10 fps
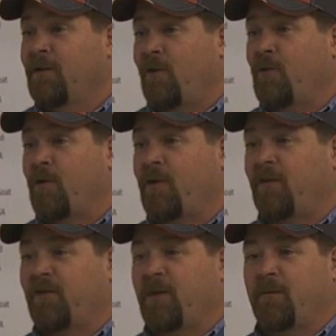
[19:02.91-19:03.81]
doe goat all
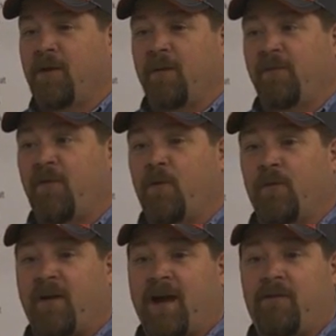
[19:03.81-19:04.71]
of a sudden becomes
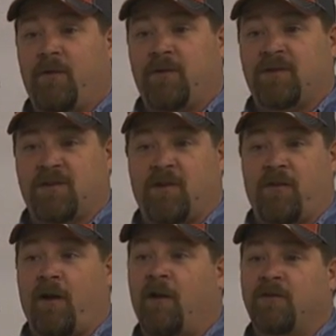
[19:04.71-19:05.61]
$400, $500,
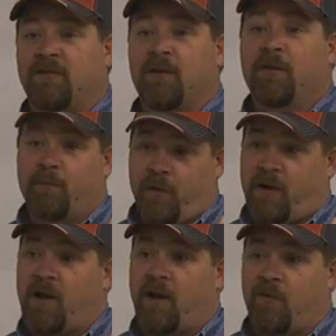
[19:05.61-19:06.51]
$600 pretty
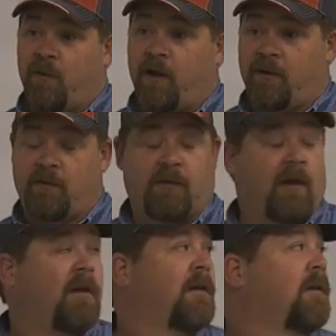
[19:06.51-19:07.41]
dang quick,
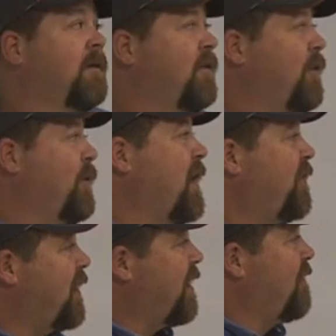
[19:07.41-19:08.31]
okay? So we got to
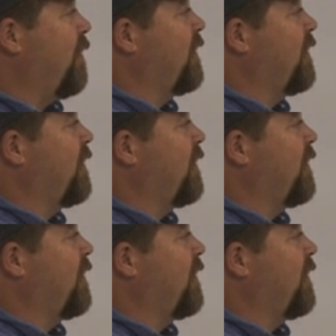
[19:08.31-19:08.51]
think of all